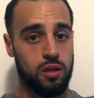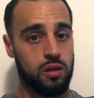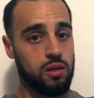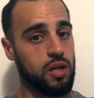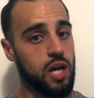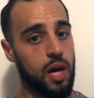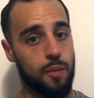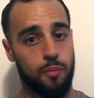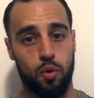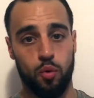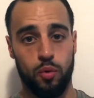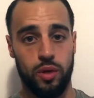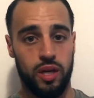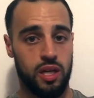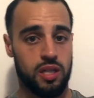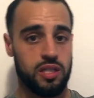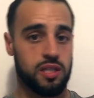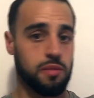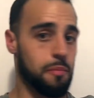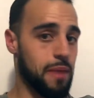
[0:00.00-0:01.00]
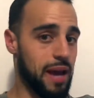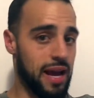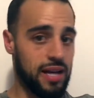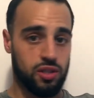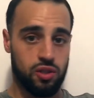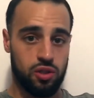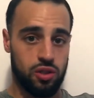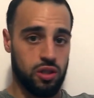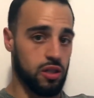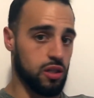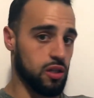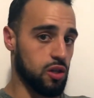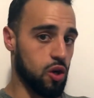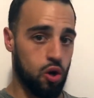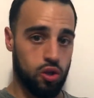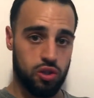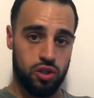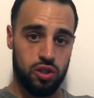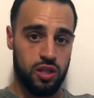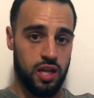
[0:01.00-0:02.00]
couple weeks, master the
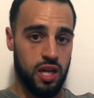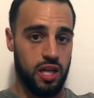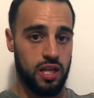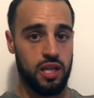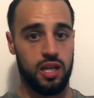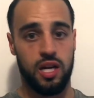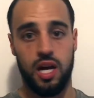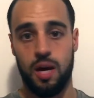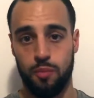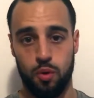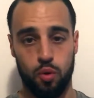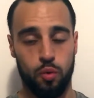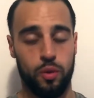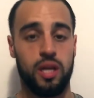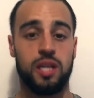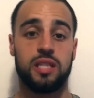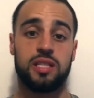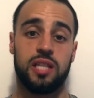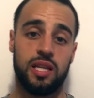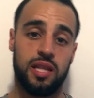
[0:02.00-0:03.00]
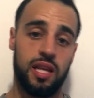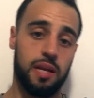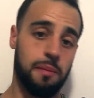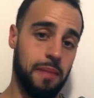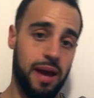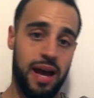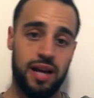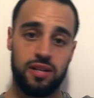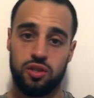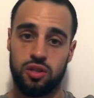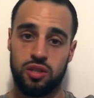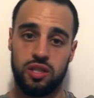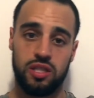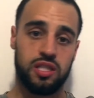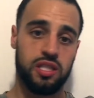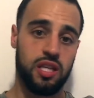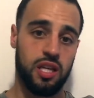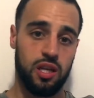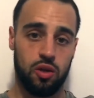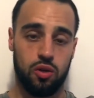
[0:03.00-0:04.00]
alternating couple weeks, and then master the
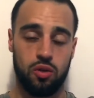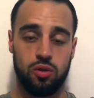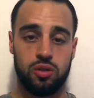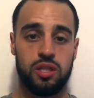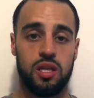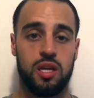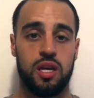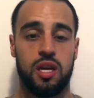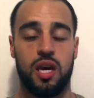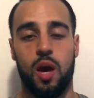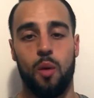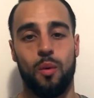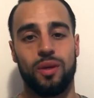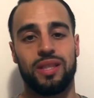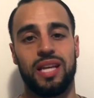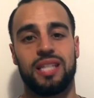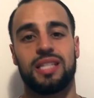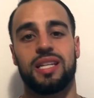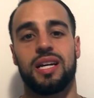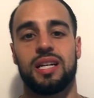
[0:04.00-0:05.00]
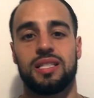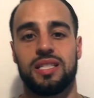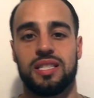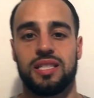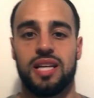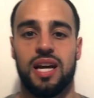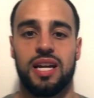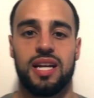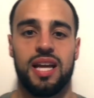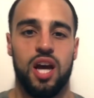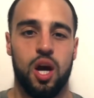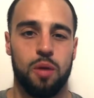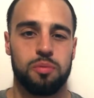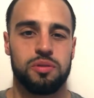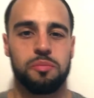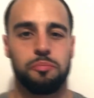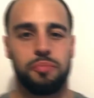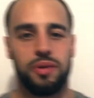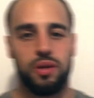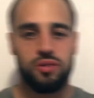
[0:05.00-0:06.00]
singles. And what that does is kind of
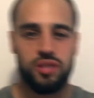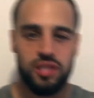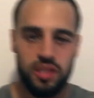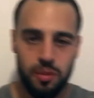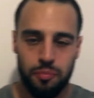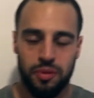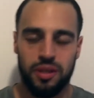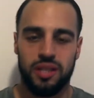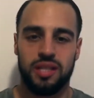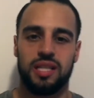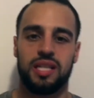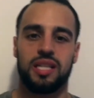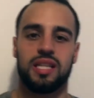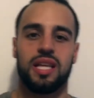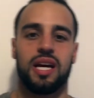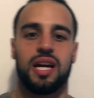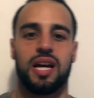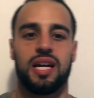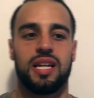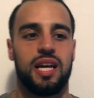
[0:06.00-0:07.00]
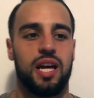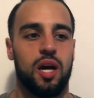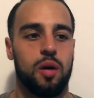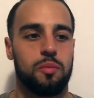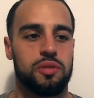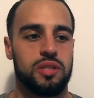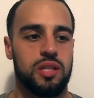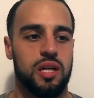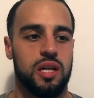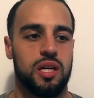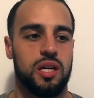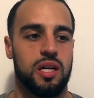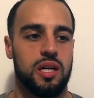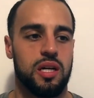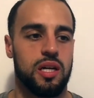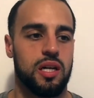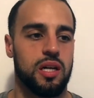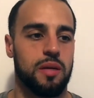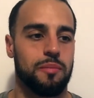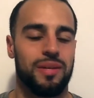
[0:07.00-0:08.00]
helps build stability. That kind of helps a
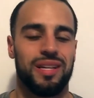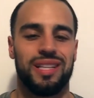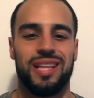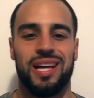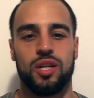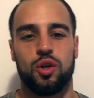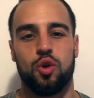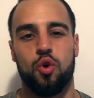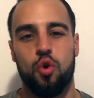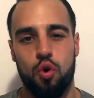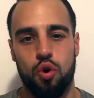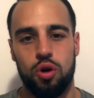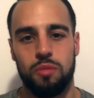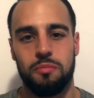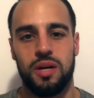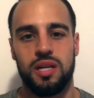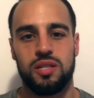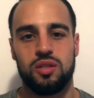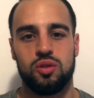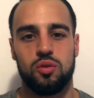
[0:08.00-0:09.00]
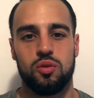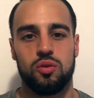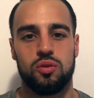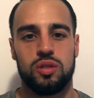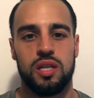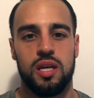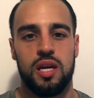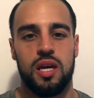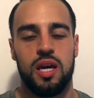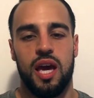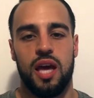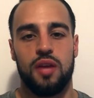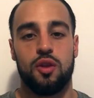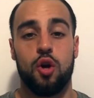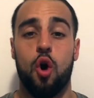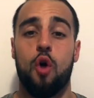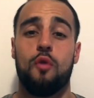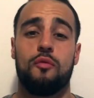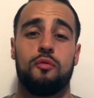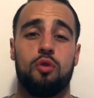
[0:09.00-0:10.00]
lot of core muscles and the
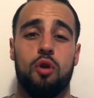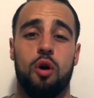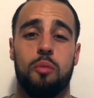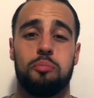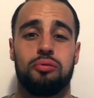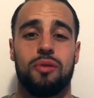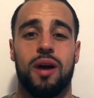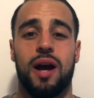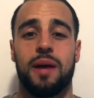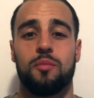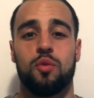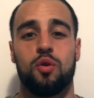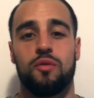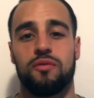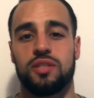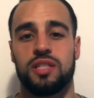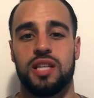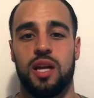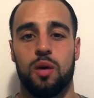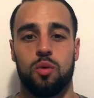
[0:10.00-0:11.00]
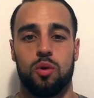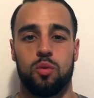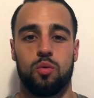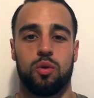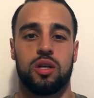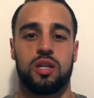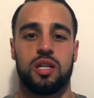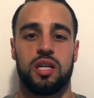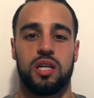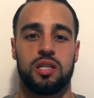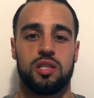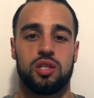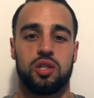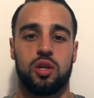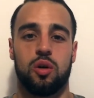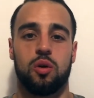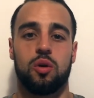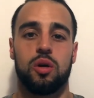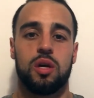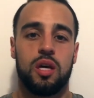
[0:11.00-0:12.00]
overall prime movers that we're working.
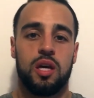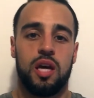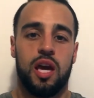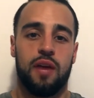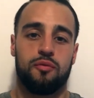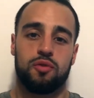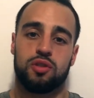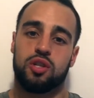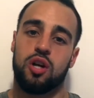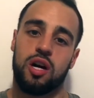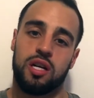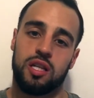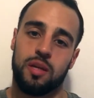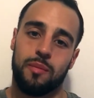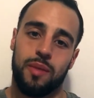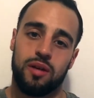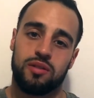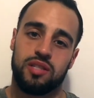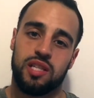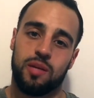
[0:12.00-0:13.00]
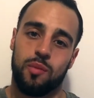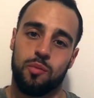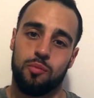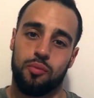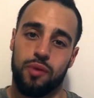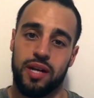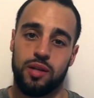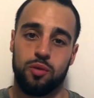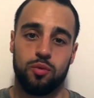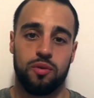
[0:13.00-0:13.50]
So if we're talking about someone brand new